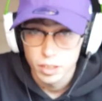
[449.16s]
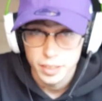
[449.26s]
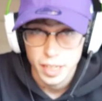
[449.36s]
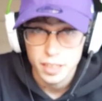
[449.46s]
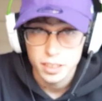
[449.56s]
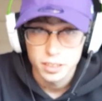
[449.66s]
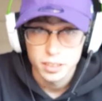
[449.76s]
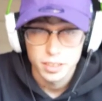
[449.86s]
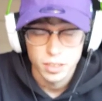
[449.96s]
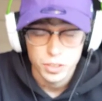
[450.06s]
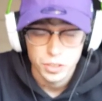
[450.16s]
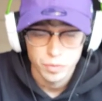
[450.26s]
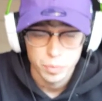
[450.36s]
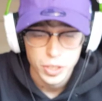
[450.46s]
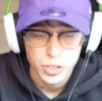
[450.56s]
Dell is a lucky son of
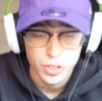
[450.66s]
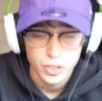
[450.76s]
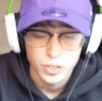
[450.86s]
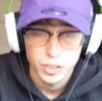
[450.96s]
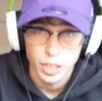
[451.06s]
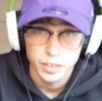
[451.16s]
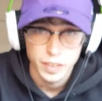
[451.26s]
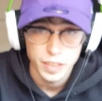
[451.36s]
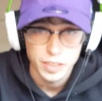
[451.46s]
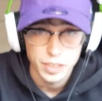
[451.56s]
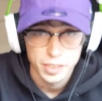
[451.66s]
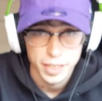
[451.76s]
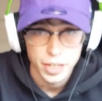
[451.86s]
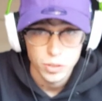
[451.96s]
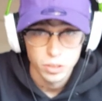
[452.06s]
a bitch. He's got the easiest
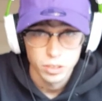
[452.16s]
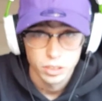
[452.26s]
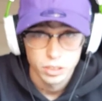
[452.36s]
schedule